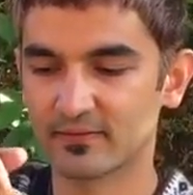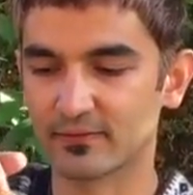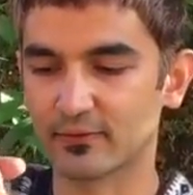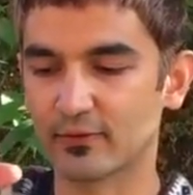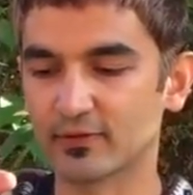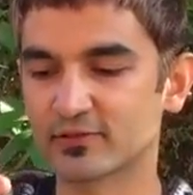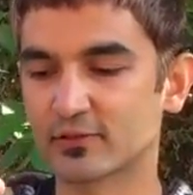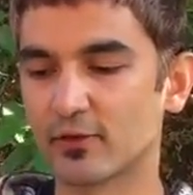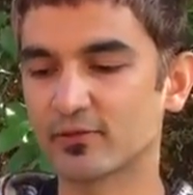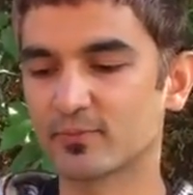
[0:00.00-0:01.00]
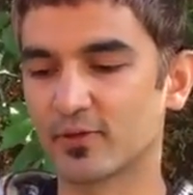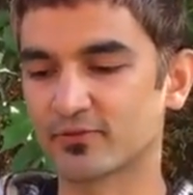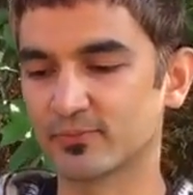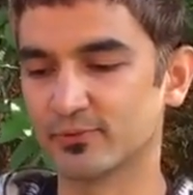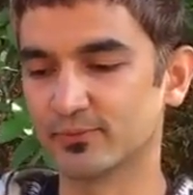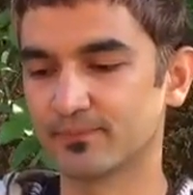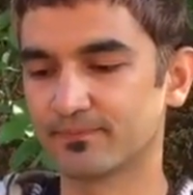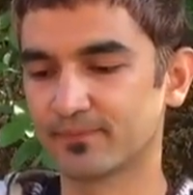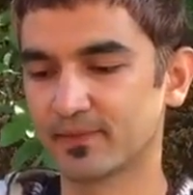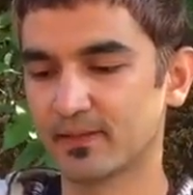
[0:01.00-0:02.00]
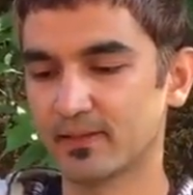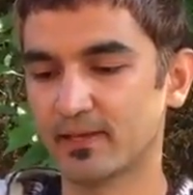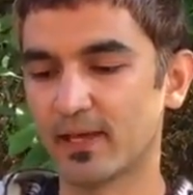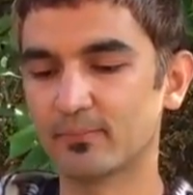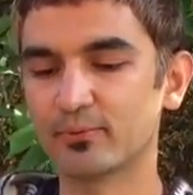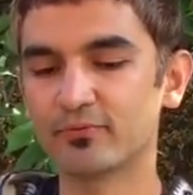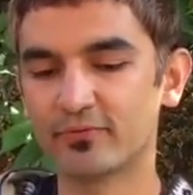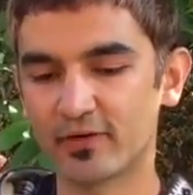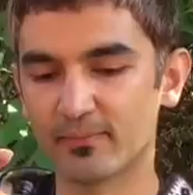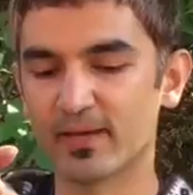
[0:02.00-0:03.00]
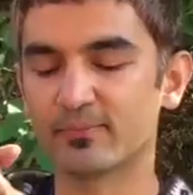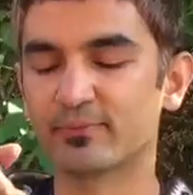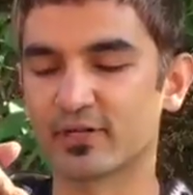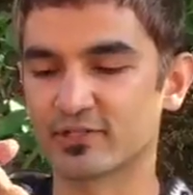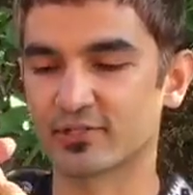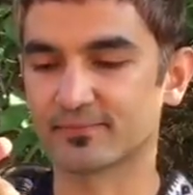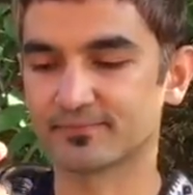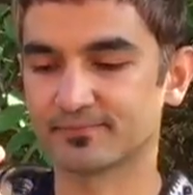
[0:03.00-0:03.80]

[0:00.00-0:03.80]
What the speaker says: So go as slow as possible and put a fair amount of pressure.